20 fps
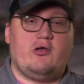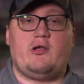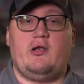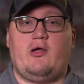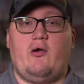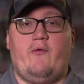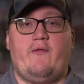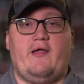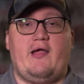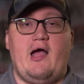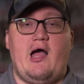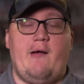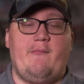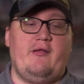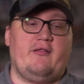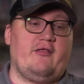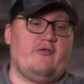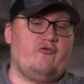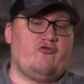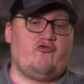you're going to go in the
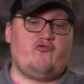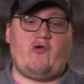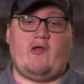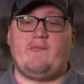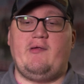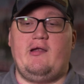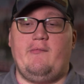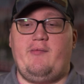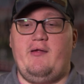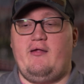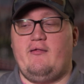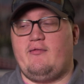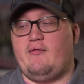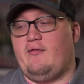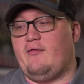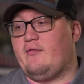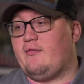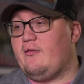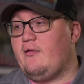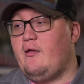comments and shred me to
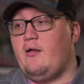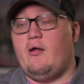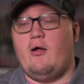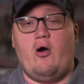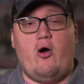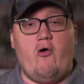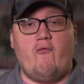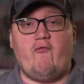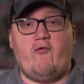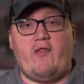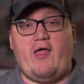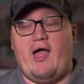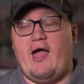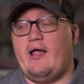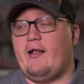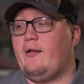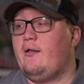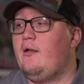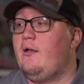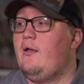pieces over
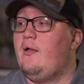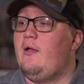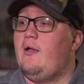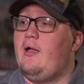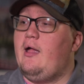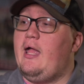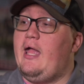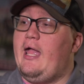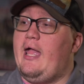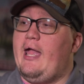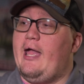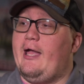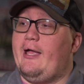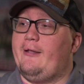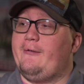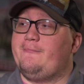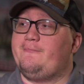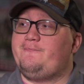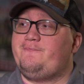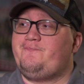that.
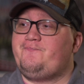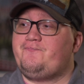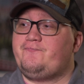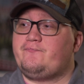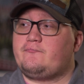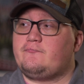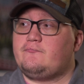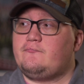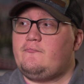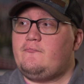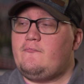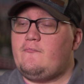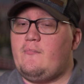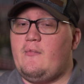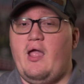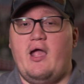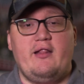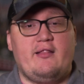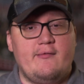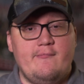And
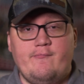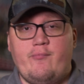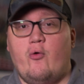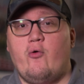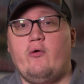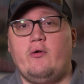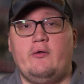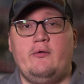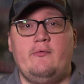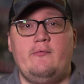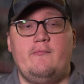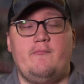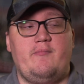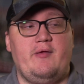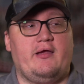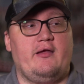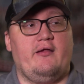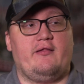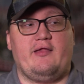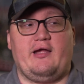it's
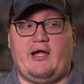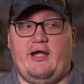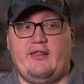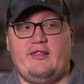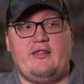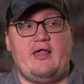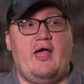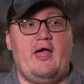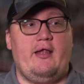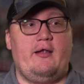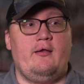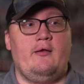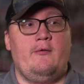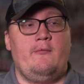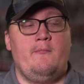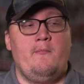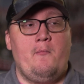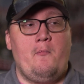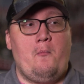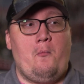important because, like I said,
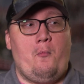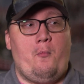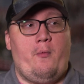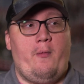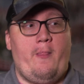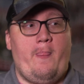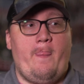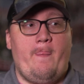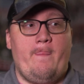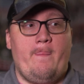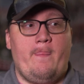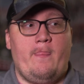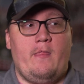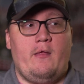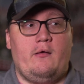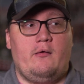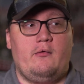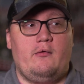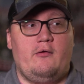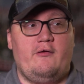
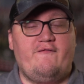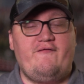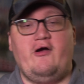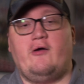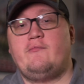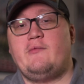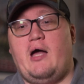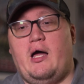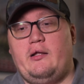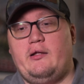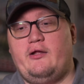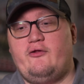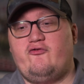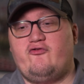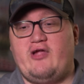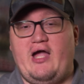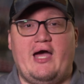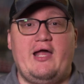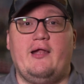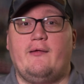film
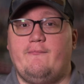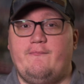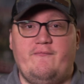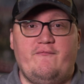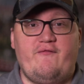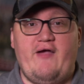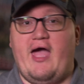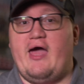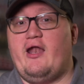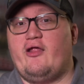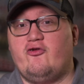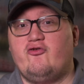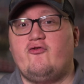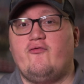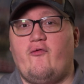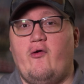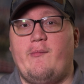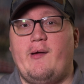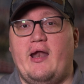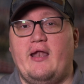knowledge kind of
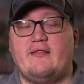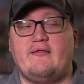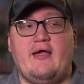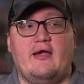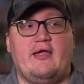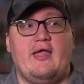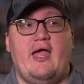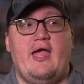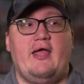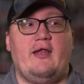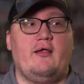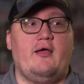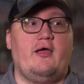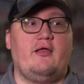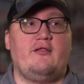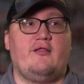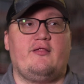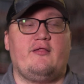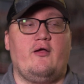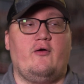vanished for about a decade.
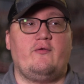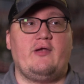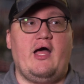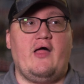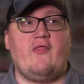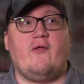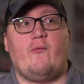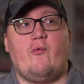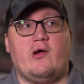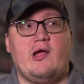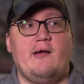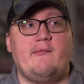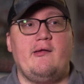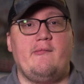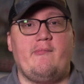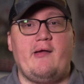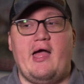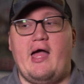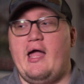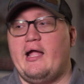And so now that we're
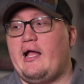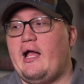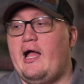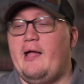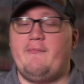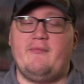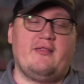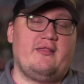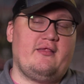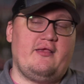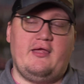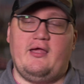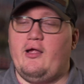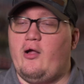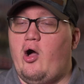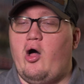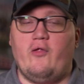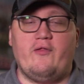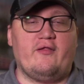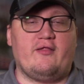coming back, I'm
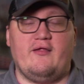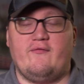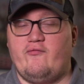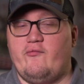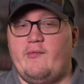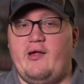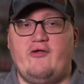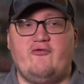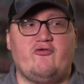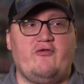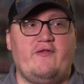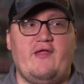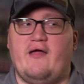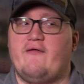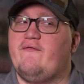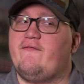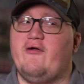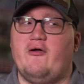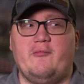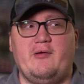seeing all this information
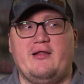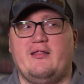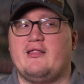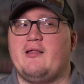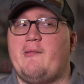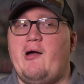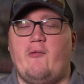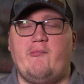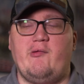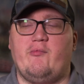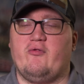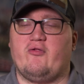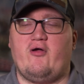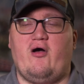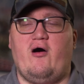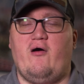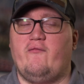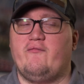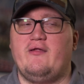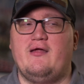that film can somehow be
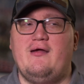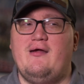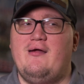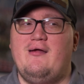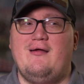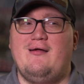resolved